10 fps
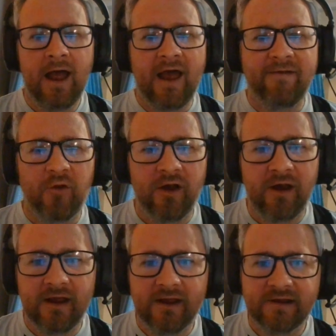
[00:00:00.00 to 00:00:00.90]
Hi
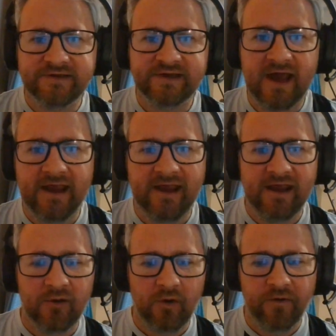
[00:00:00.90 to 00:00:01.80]
everyone, it's Gary
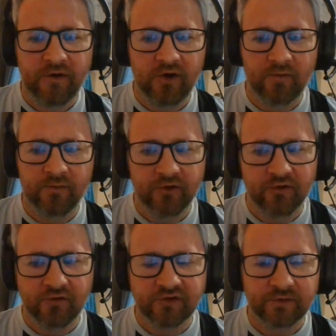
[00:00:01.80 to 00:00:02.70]
here with your
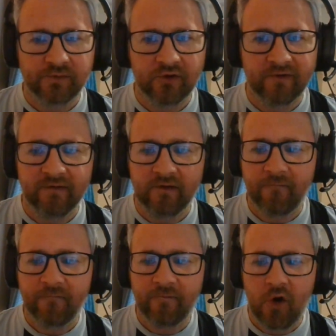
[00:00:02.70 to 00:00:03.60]
Bluenose
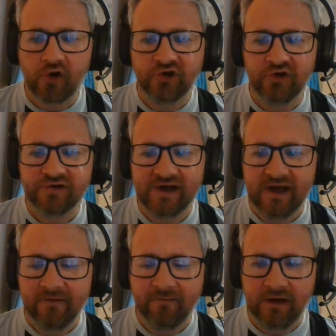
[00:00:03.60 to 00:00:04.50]
Bulletin for
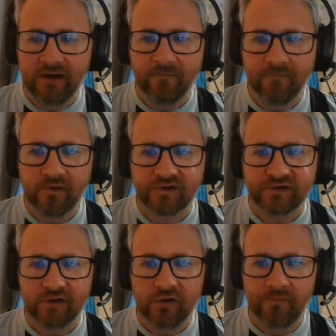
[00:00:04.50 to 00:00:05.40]
Tuesday, the
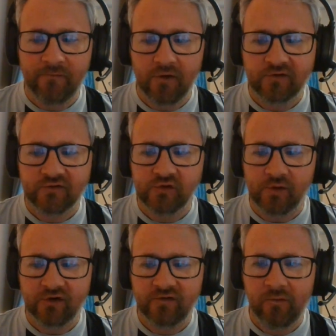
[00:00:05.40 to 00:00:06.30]
1st of
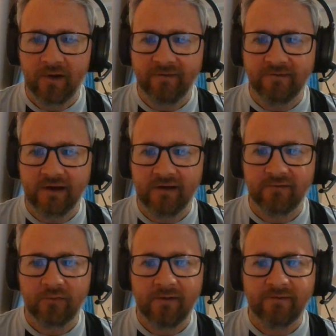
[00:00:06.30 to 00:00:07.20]
October
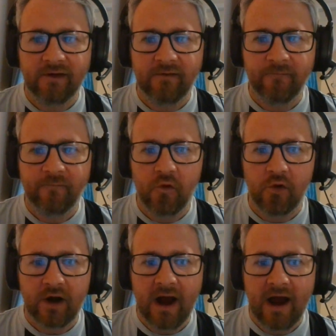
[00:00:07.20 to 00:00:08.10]

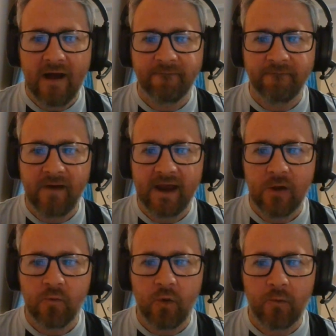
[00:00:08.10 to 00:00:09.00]
2024.
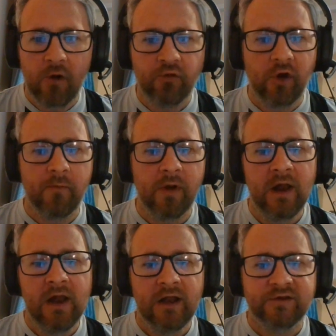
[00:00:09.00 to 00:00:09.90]
Very warm welcome
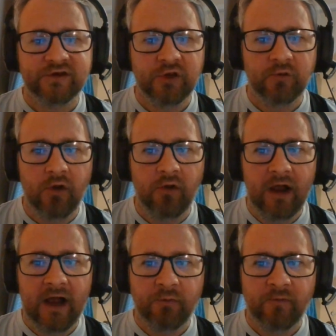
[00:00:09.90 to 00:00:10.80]
to you
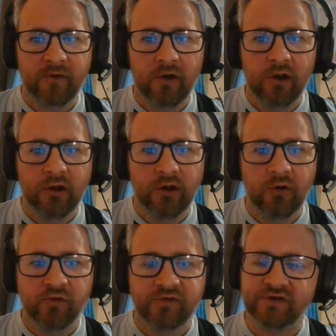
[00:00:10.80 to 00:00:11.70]
all, and we've got
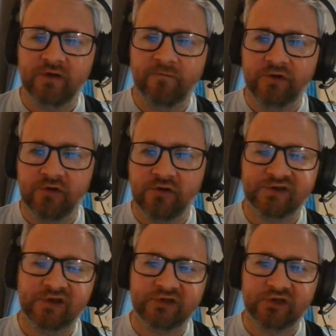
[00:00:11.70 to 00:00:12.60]
loads of
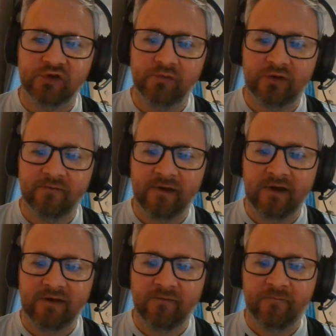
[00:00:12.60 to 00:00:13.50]
news to
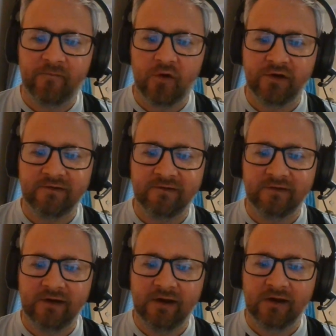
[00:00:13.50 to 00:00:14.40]
provide for you
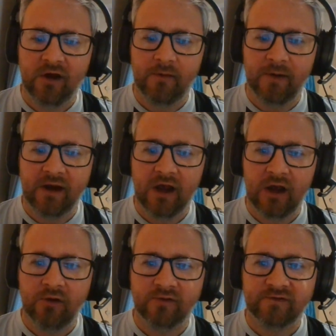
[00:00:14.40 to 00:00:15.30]
today coming
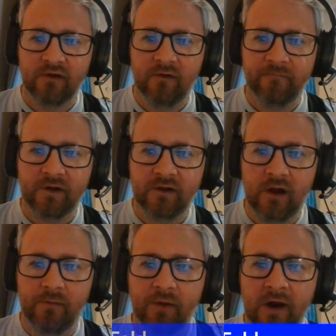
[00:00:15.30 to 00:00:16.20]
out of the
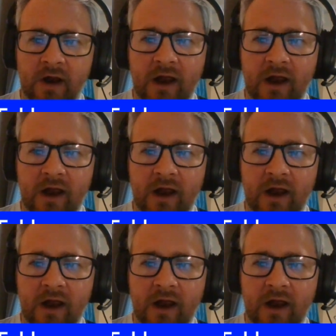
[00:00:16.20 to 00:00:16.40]
club.